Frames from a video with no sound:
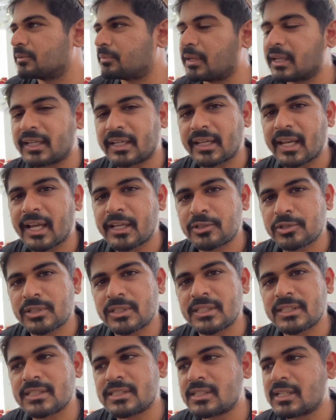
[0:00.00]
make
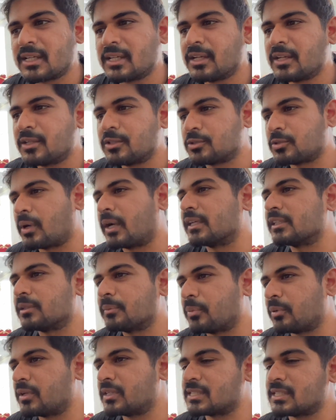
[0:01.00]
connections, trying to
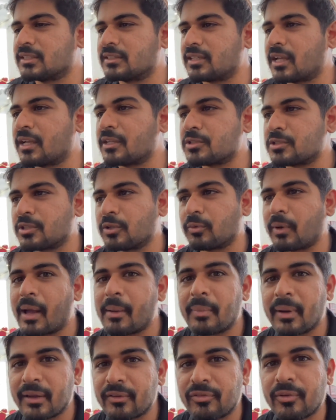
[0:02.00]
put us in touch. The
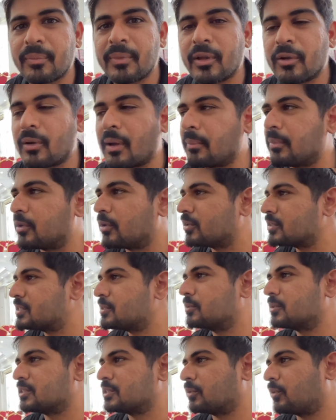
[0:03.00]
rabbi from there, Rabbi Yossi,
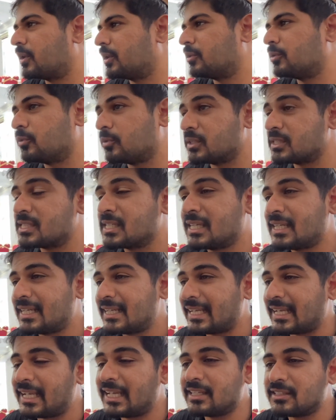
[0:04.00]
was the one who was
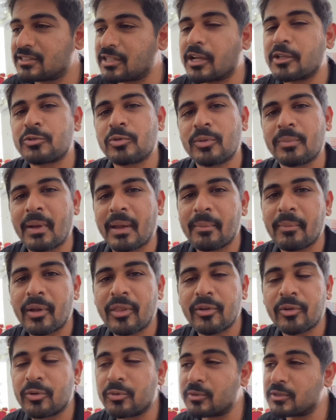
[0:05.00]
in touch with my
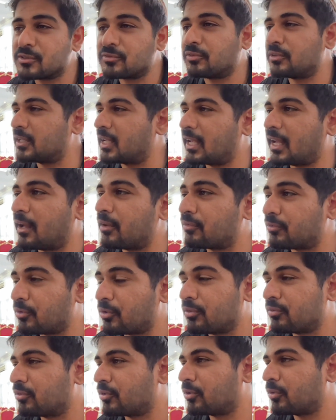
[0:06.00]
mother, who was freaking out for
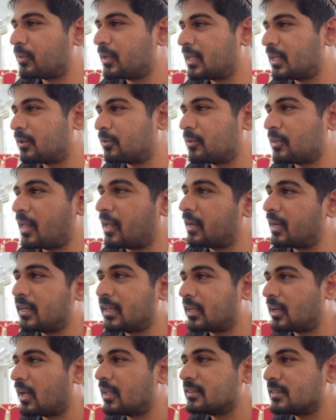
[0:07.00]
over a week without any
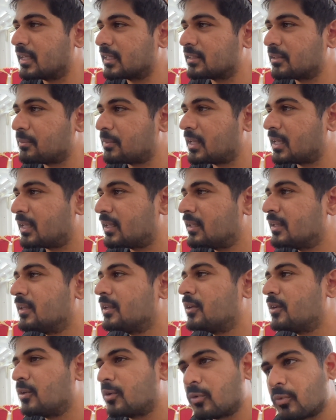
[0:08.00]
contact with me,
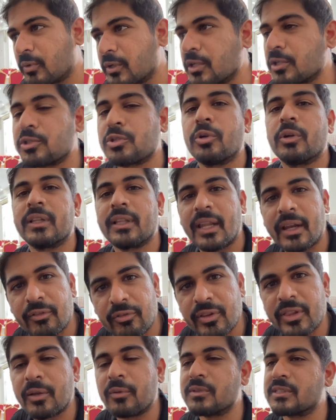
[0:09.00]
reassuring that
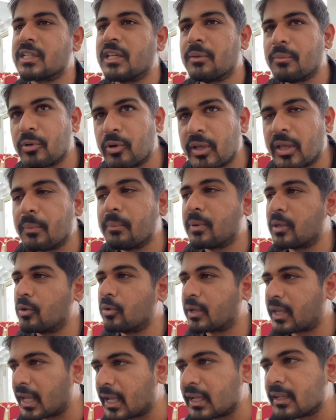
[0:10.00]
everything was going to be
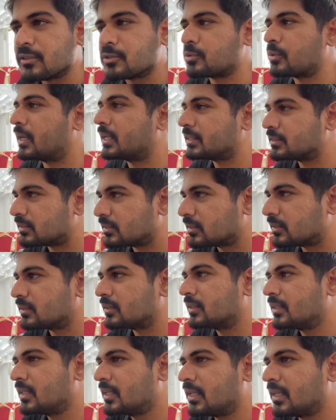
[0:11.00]
okay and trying to
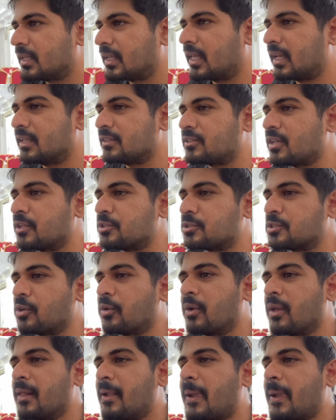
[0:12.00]
get in touch. So